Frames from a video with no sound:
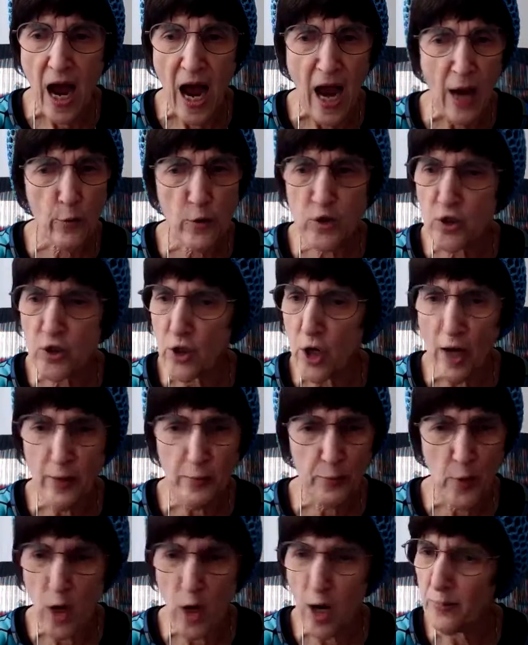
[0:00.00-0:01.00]
I was
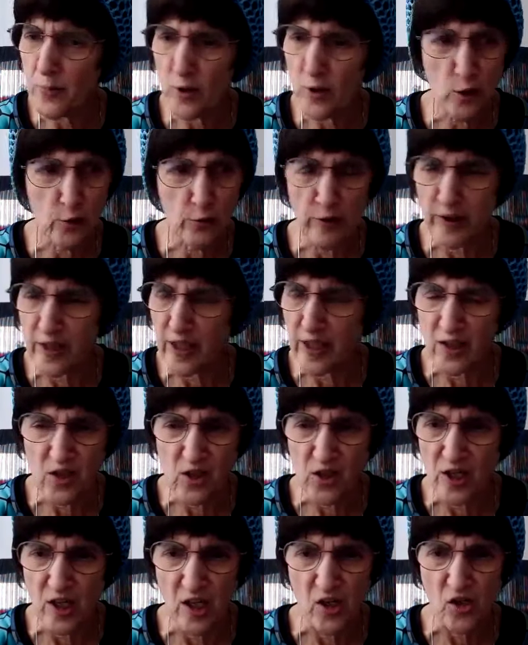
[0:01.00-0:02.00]
not popular at
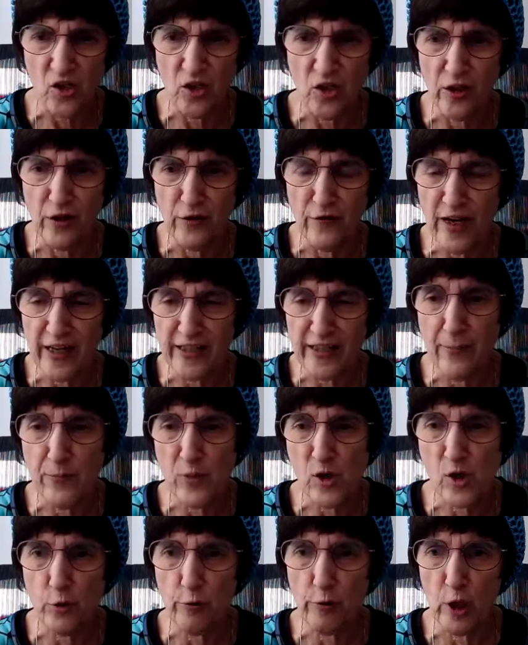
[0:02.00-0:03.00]
that station. In fact,
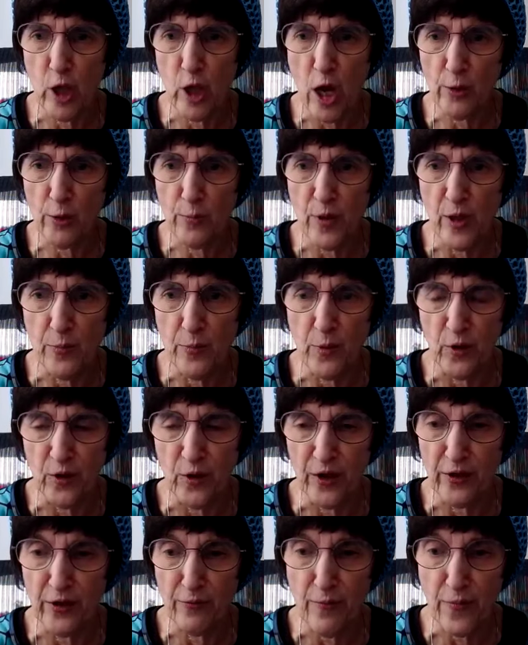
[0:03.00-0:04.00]
I'm sure a lot of people
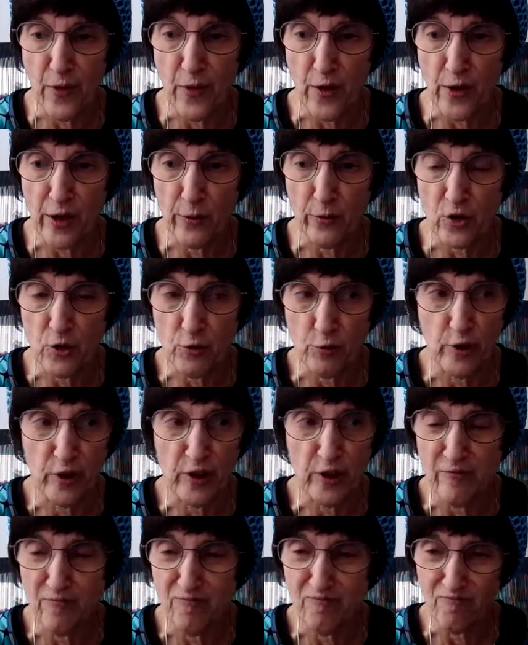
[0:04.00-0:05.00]
there thought I was
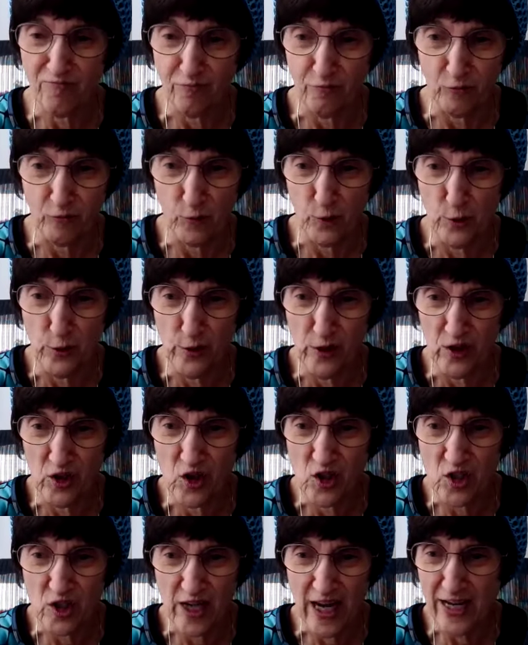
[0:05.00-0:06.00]
really rude
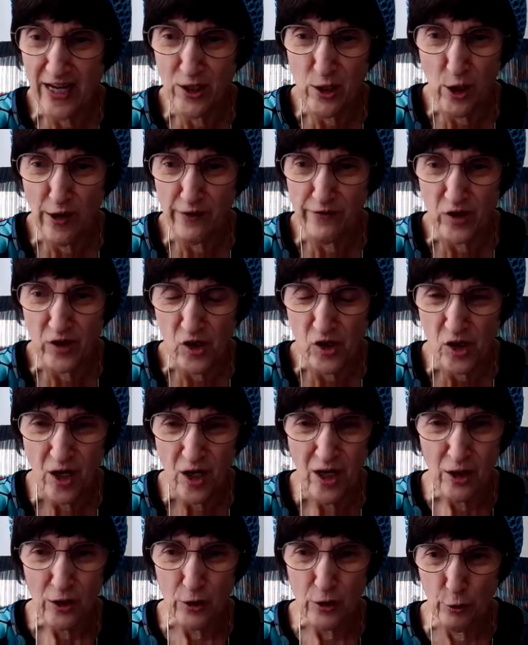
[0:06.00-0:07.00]
and standoffish.
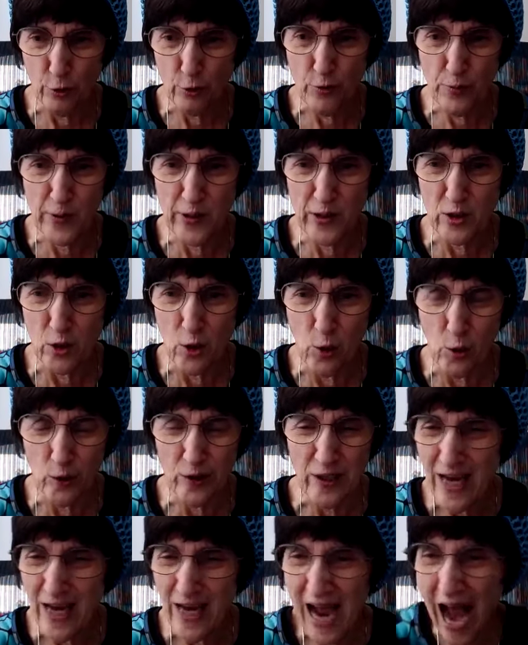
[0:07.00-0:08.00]
Truth be
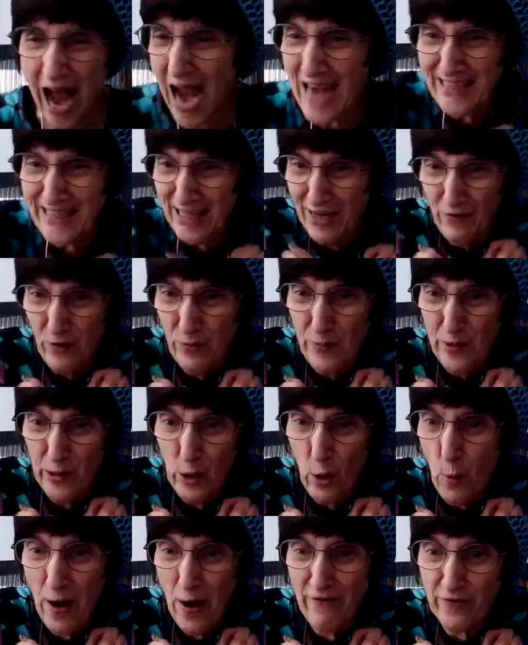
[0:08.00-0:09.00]
told, I'd never
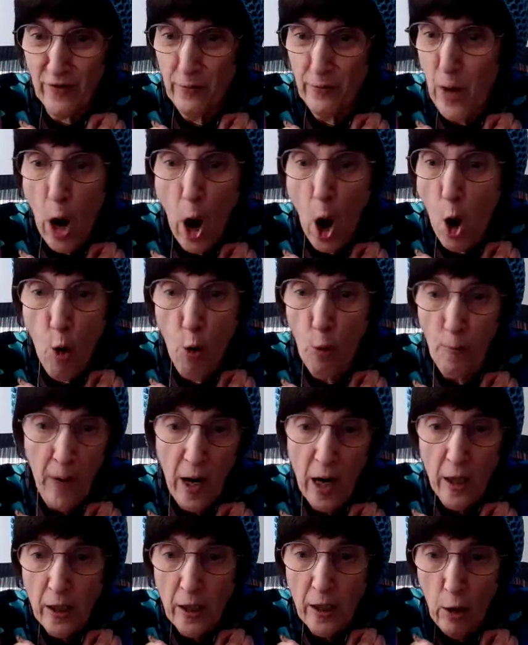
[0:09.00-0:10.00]
been away from
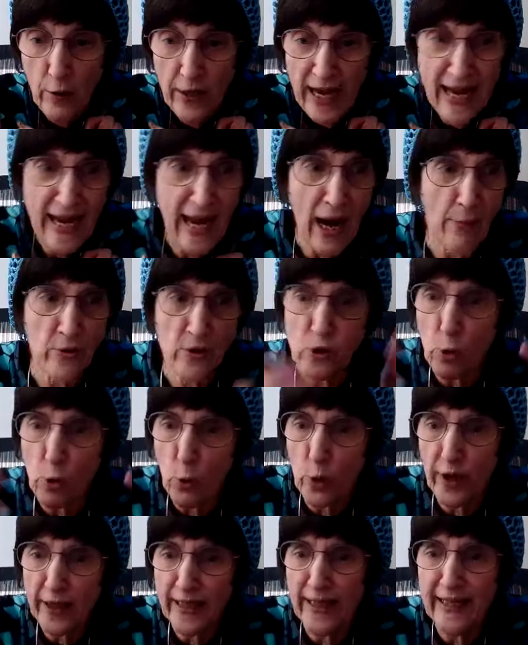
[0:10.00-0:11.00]
home. Okay, I was
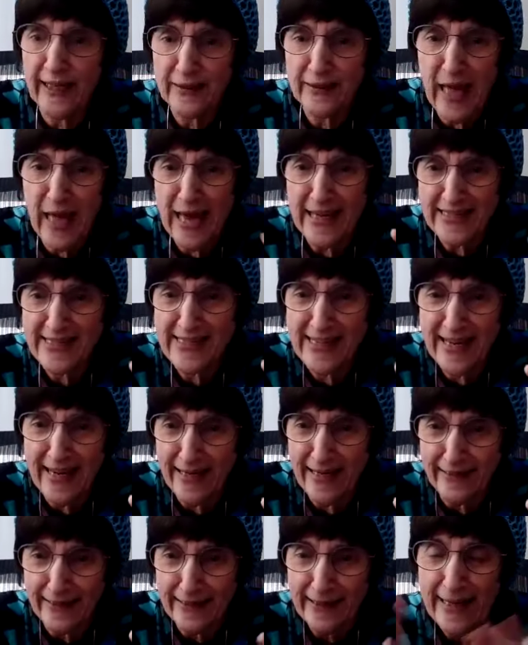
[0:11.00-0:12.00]
a working class
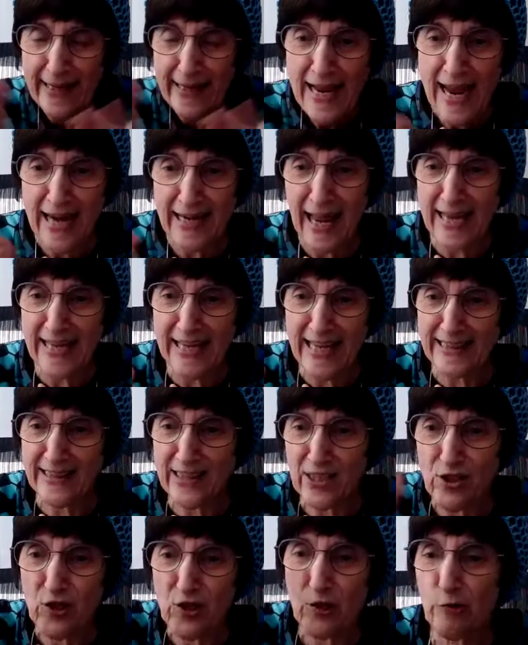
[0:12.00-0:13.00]
kid, and I
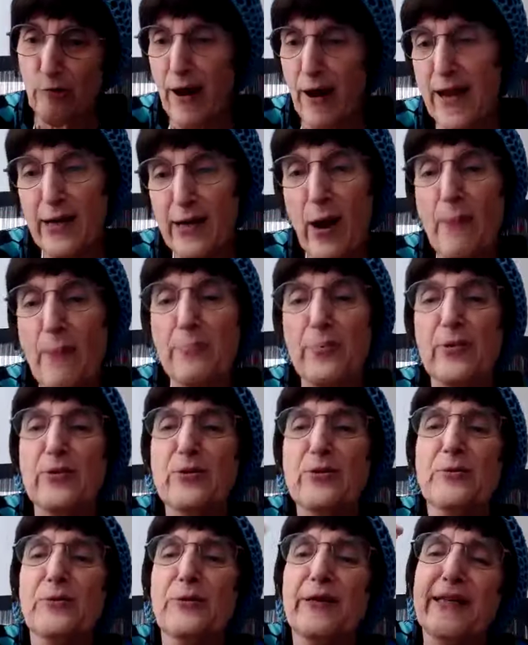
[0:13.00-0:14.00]
get this great
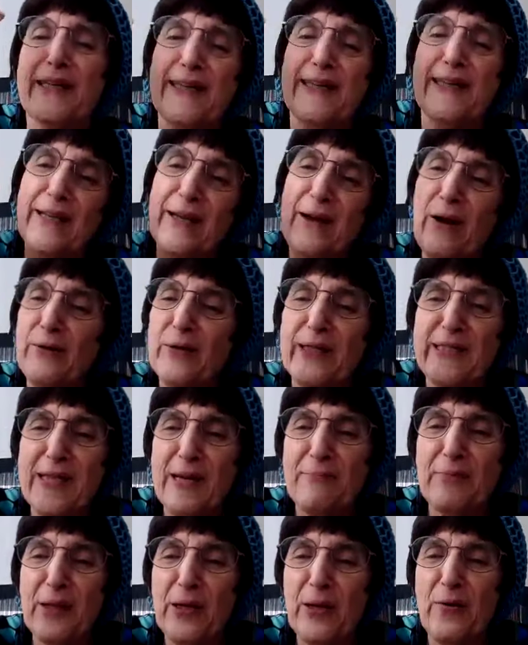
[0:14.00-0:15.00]
opportunity to go to
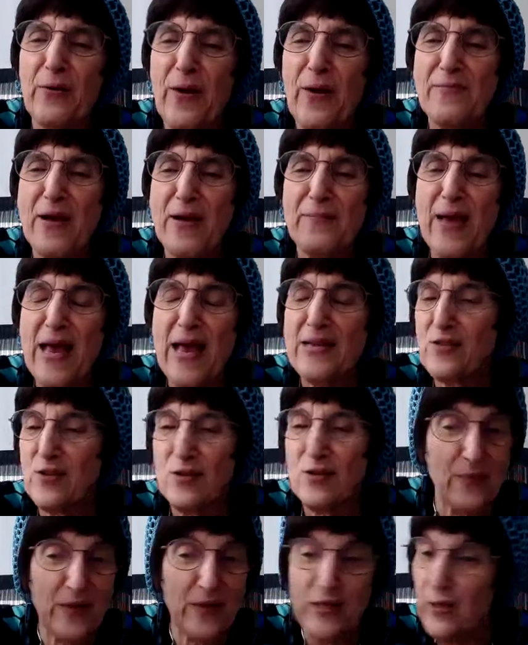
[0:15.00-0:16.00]
WMMS
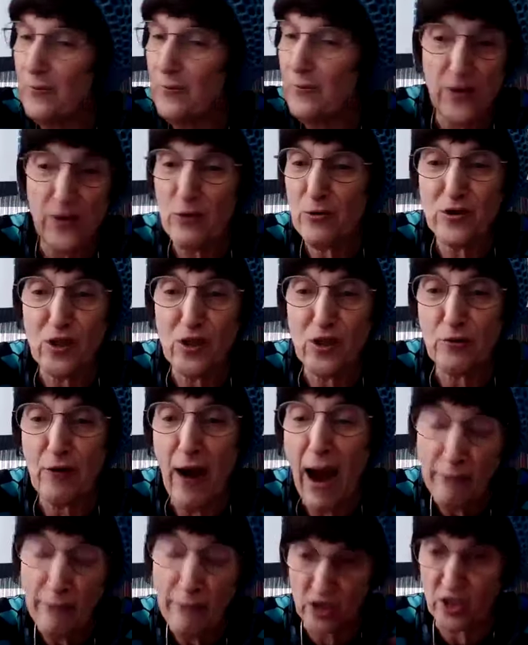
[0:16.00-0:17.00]
and be the music
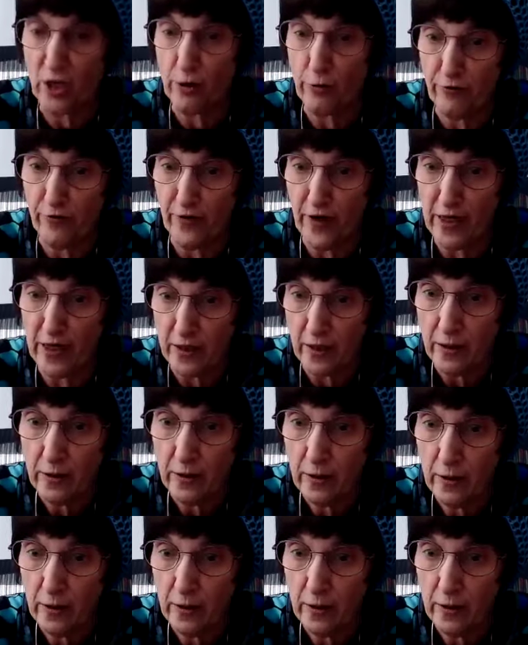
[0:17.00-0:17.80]
director. I was terrified.